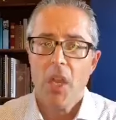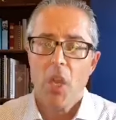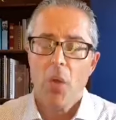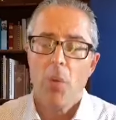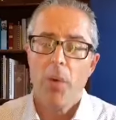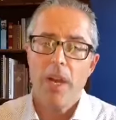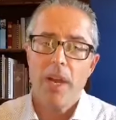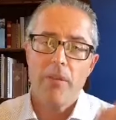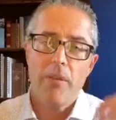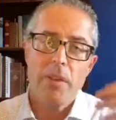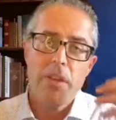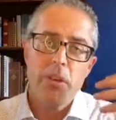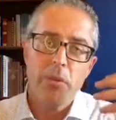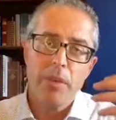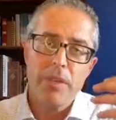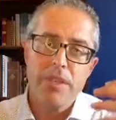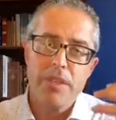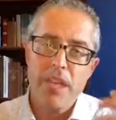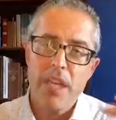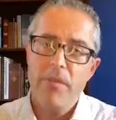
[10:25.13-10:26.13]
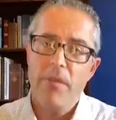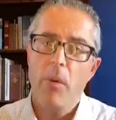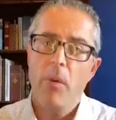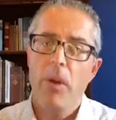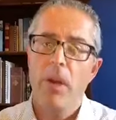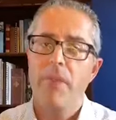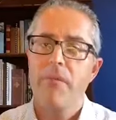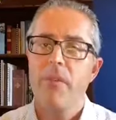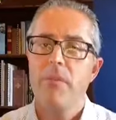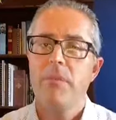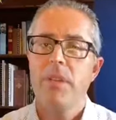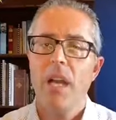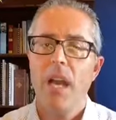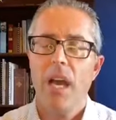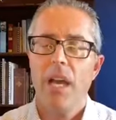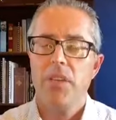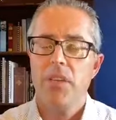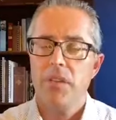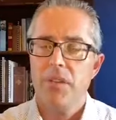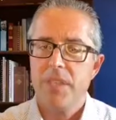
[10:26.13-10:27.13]
Whenever you receive a word from
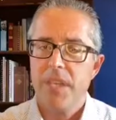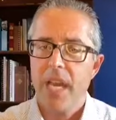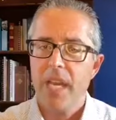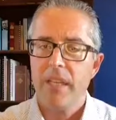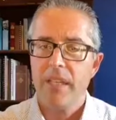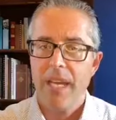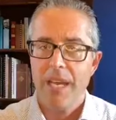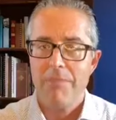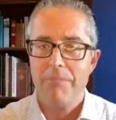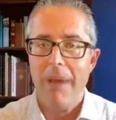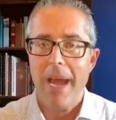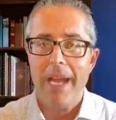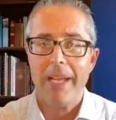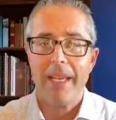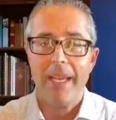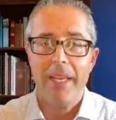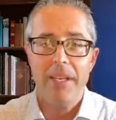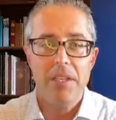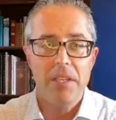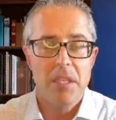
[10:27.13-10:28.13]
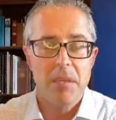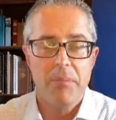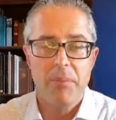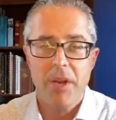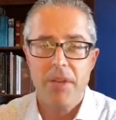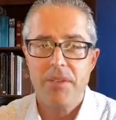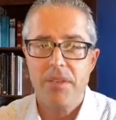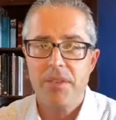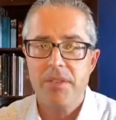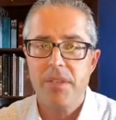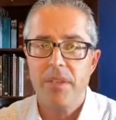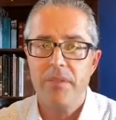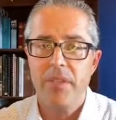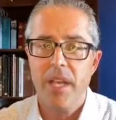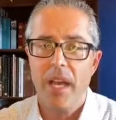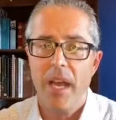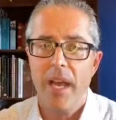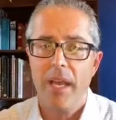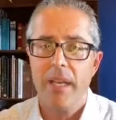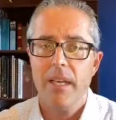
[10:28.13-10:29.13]
God, you take that back into the presence of
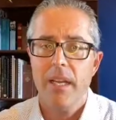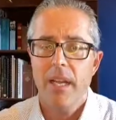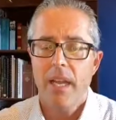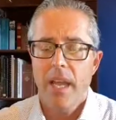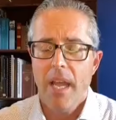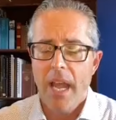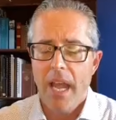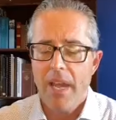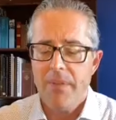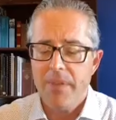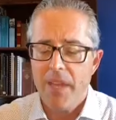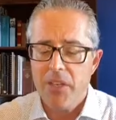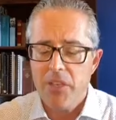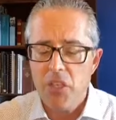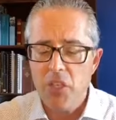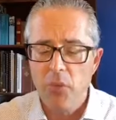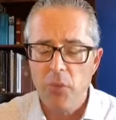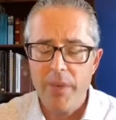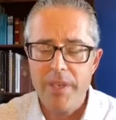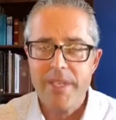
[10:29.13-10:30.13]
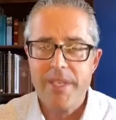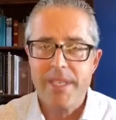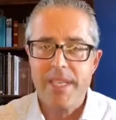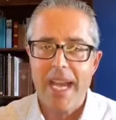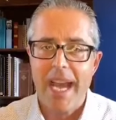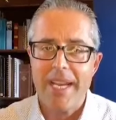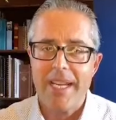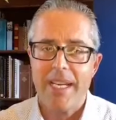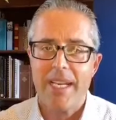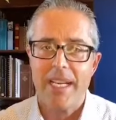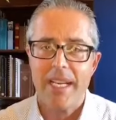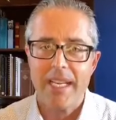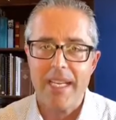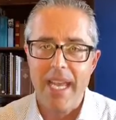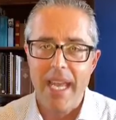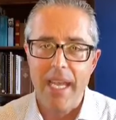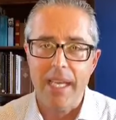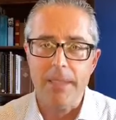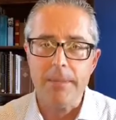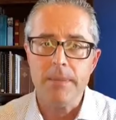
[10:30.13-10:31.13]
God and then you recite it
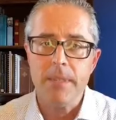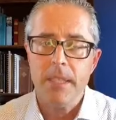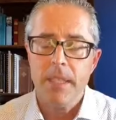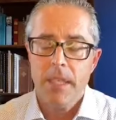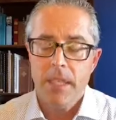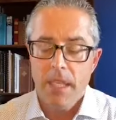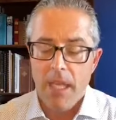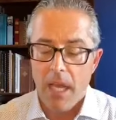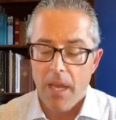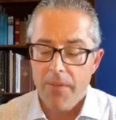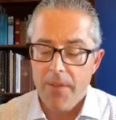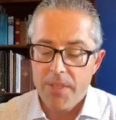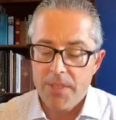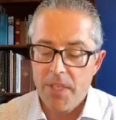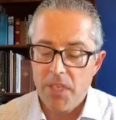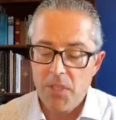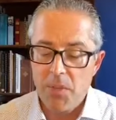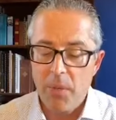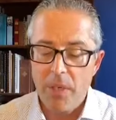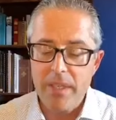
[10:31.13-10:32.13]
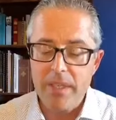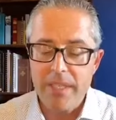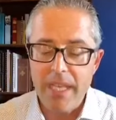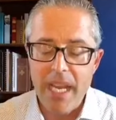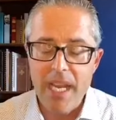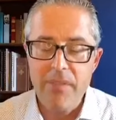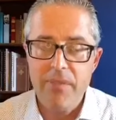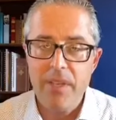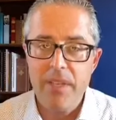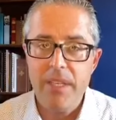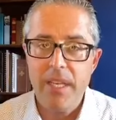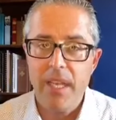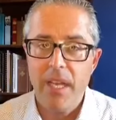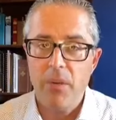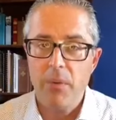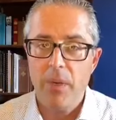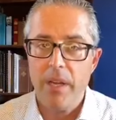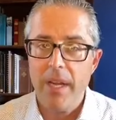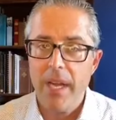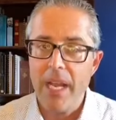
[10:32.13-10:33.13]
again. And this is what David did
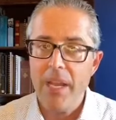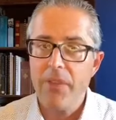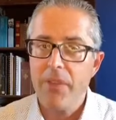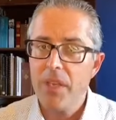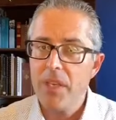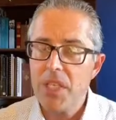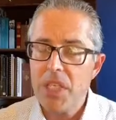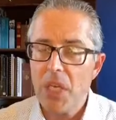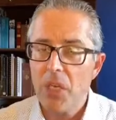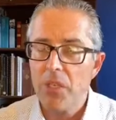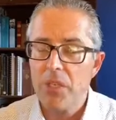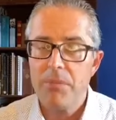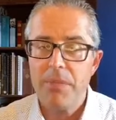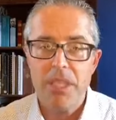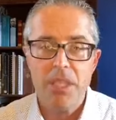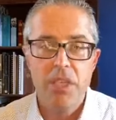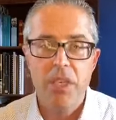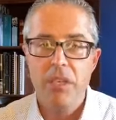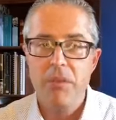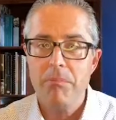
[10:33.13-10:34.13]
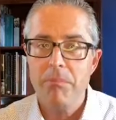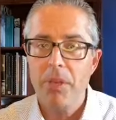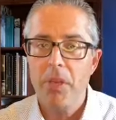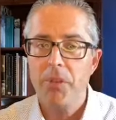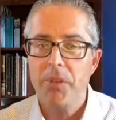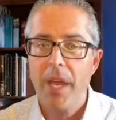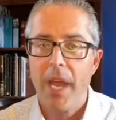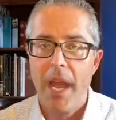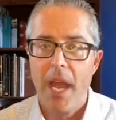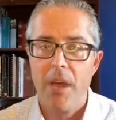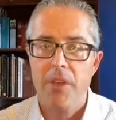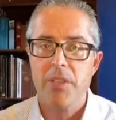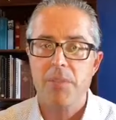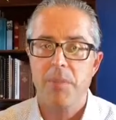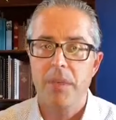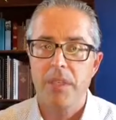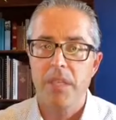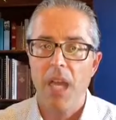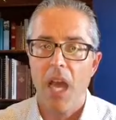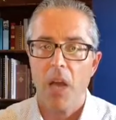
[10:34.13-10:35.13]
when Nathan told him he couldn't build the house,
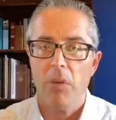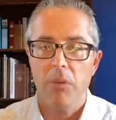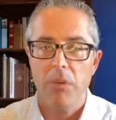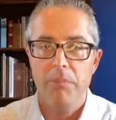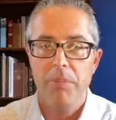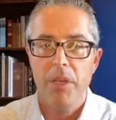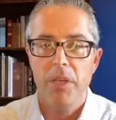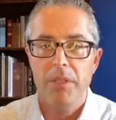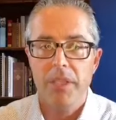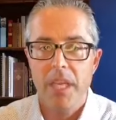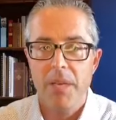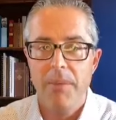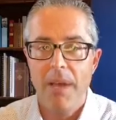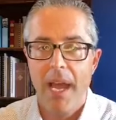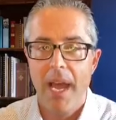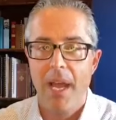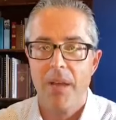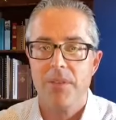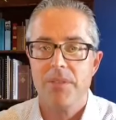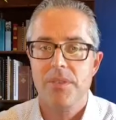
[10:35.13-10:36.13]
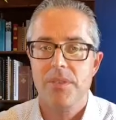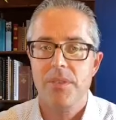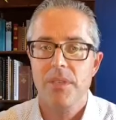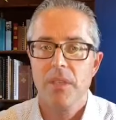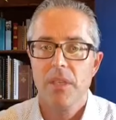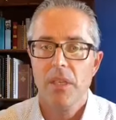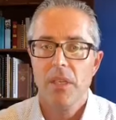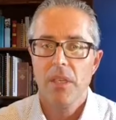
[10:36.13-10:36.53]
but God would build him a house.